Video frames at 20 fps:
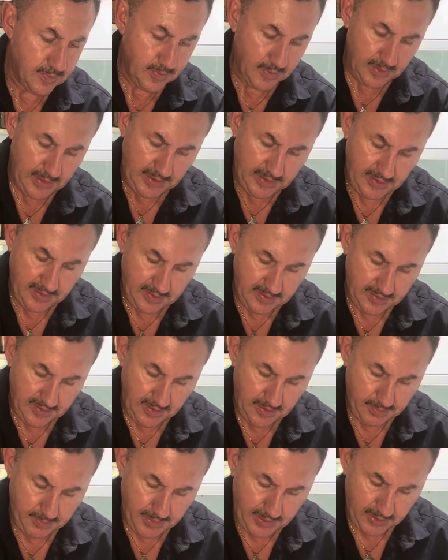And you can see the
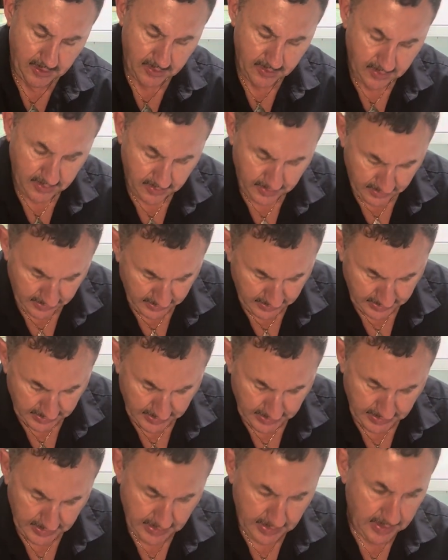beetroot
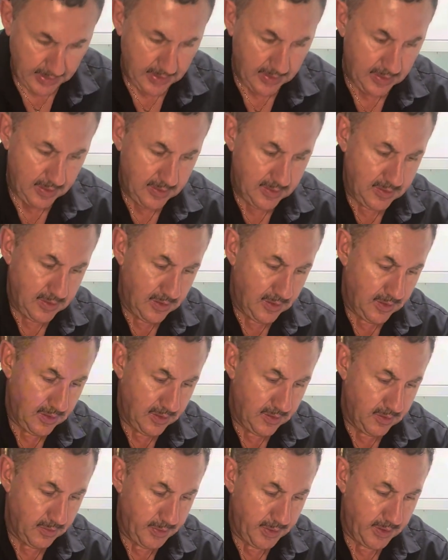is still a
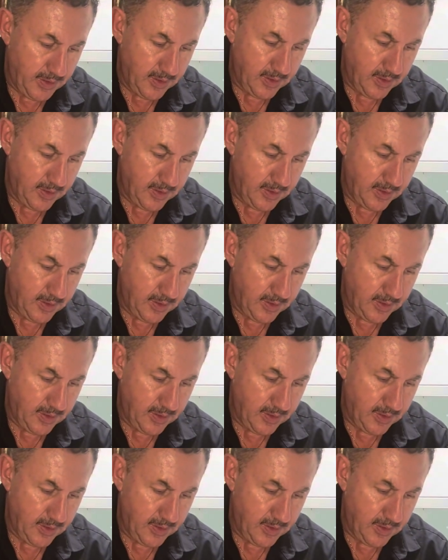little bit